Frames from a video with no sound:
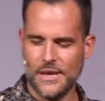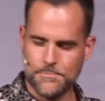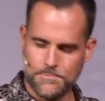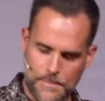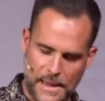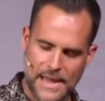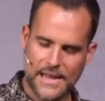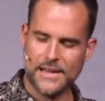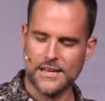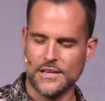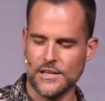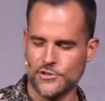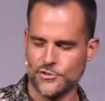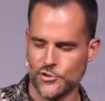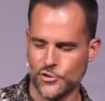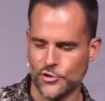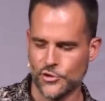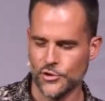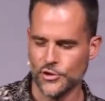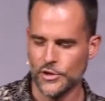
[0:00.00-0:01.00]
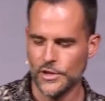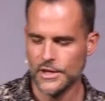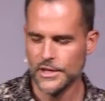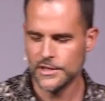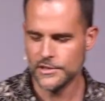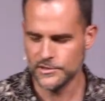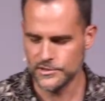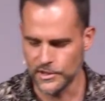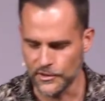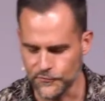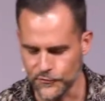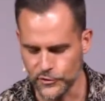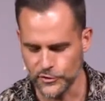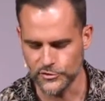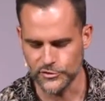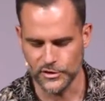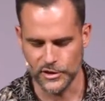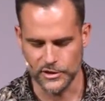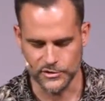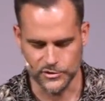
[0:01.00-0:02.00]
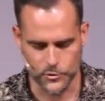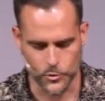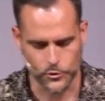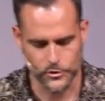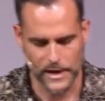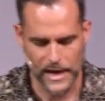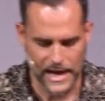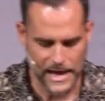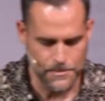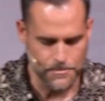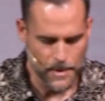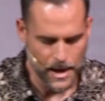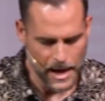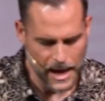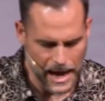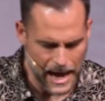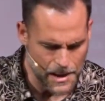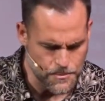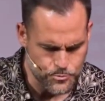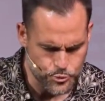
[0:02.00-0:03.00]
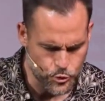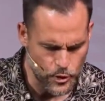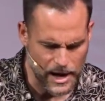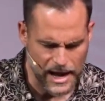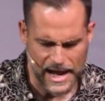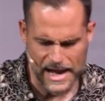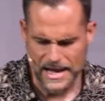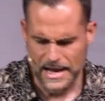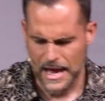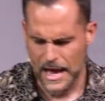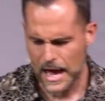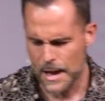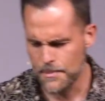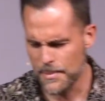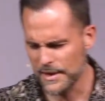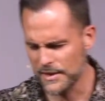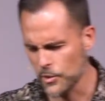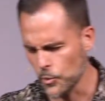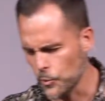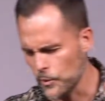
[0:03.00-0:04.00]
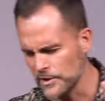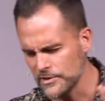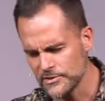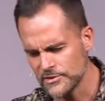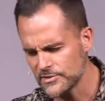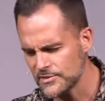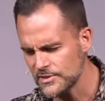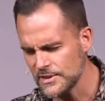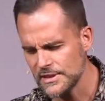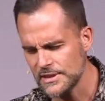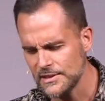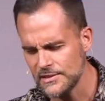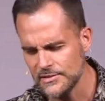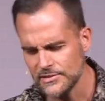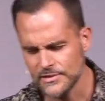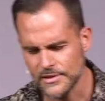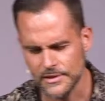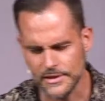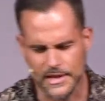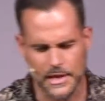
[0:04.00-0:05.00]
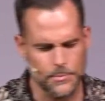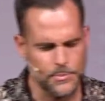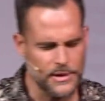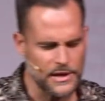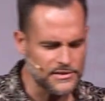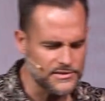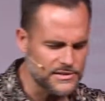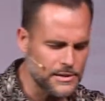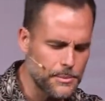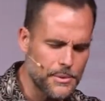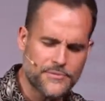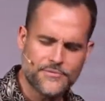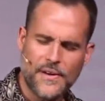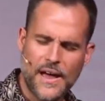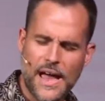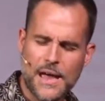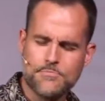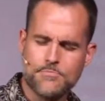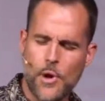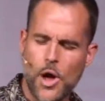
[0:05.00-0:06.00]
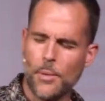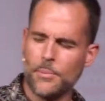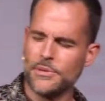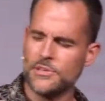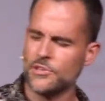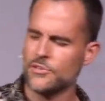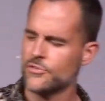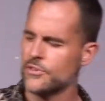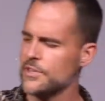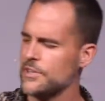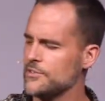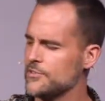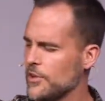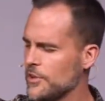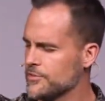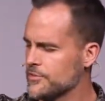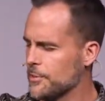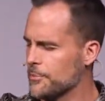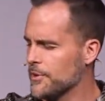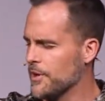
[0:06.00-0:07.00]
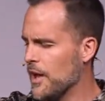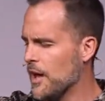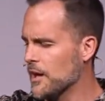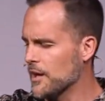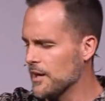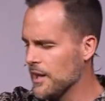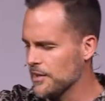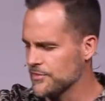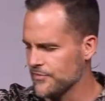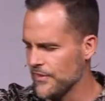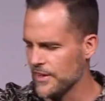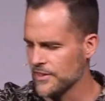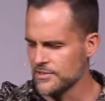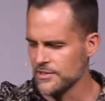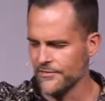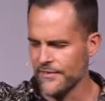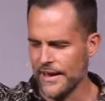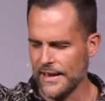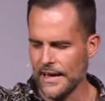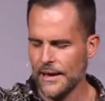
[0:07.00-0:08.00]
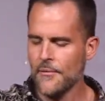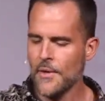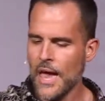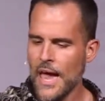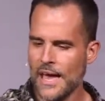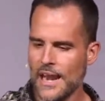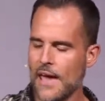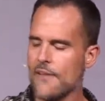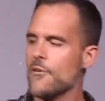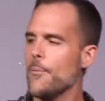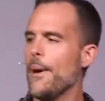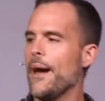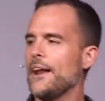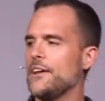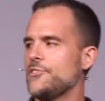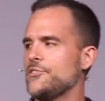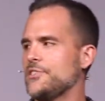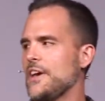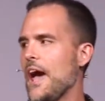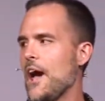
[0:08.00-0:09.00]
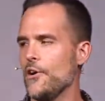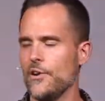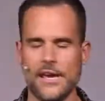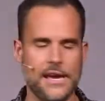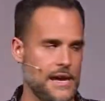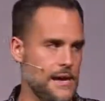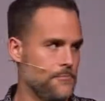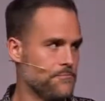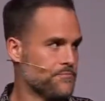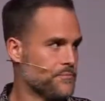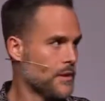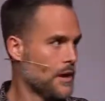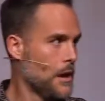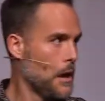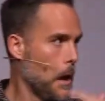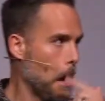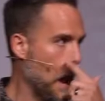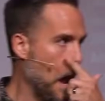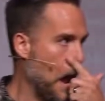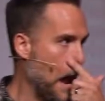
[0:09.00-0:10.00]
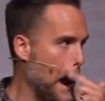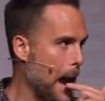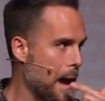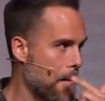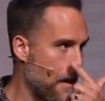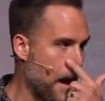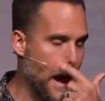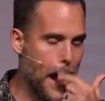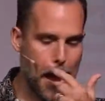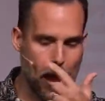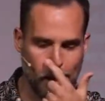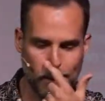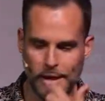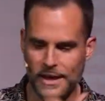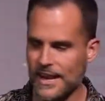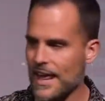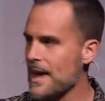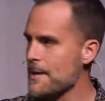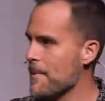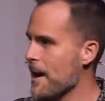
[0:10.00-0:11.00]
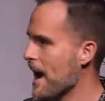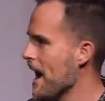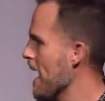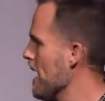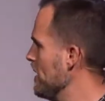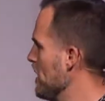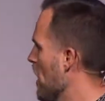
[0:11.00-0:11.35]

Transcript: and make an eternal difference. In your name, I pray, and may the wind cease and keep it at 75 balmy degrees all summer long in Las Vegas, Nevada. And everybody shouted, amen, amen and amen.